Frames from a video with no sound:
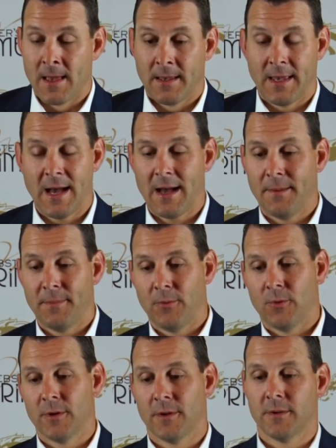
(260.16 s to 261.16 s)
Yeah, I mean,
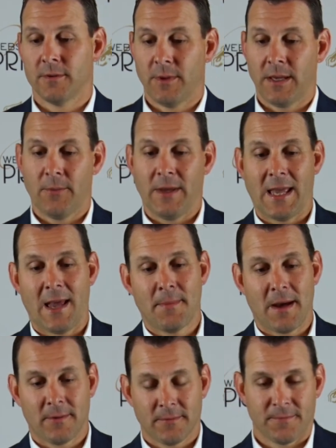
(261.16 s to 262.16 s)
we came
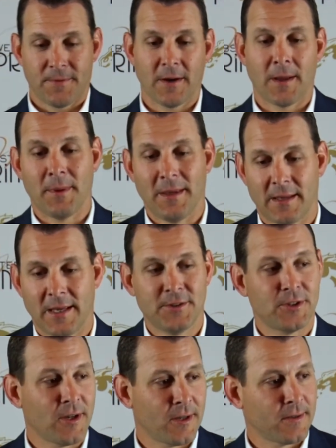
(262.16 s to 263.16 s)
out. I mean,
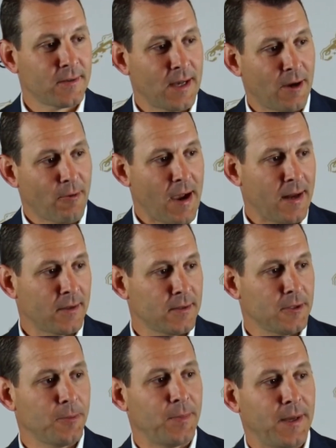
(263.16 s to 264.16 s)
Keyshawn got rattled a
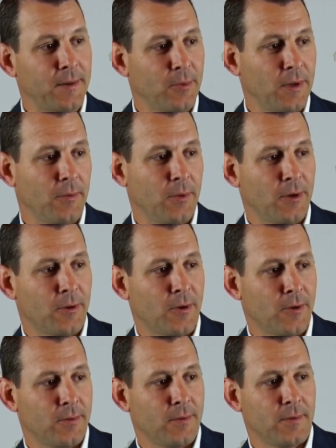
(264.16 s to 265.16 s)
little bit. We don't
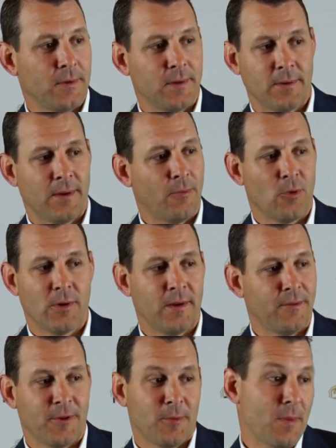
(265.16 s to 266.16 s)
know
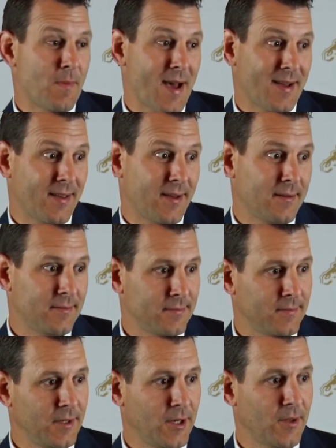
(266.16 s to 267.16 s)
if he'll be back yet.
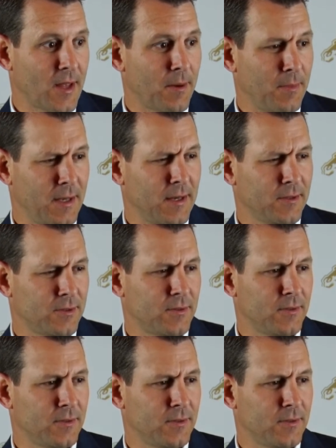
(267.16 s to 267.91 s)
You know, that'll be in his